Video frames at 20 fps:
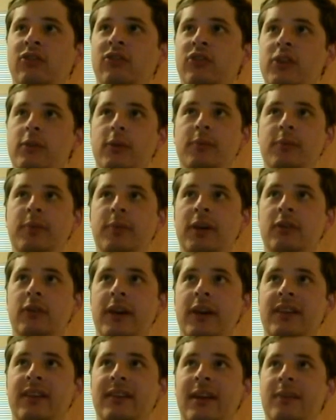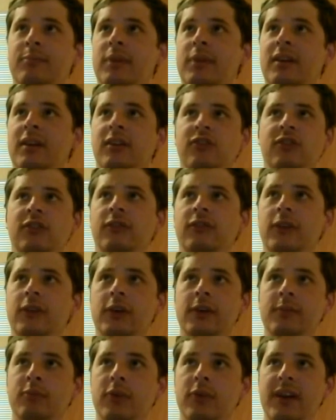She would be a great date because she's
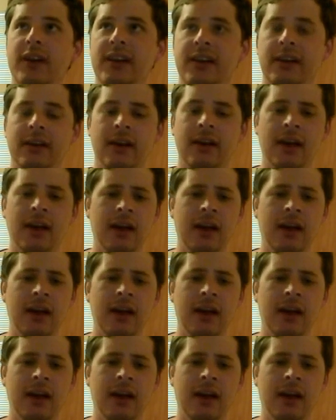very pretty,